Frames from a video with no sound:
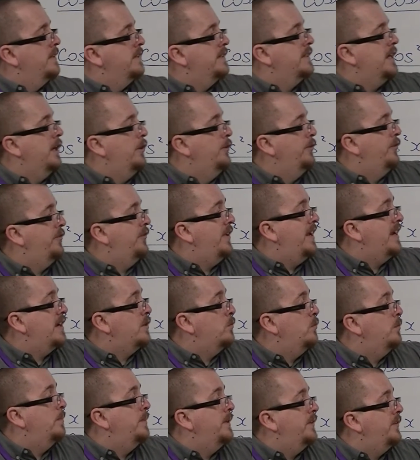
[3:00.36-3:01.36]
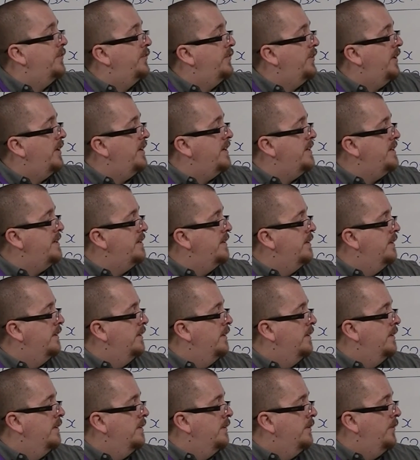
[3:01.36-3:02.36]
Cosec will be sine,
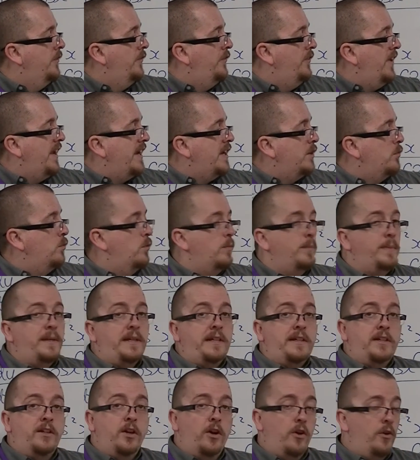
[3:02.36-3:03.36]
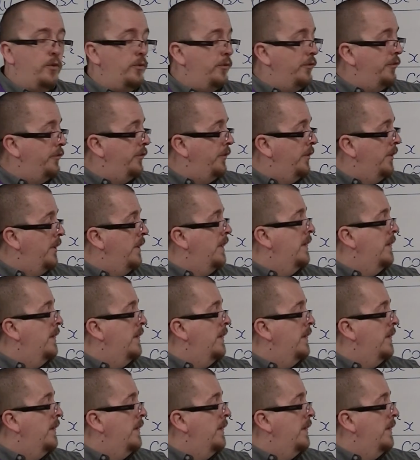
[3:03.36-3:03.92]
sec will be cos,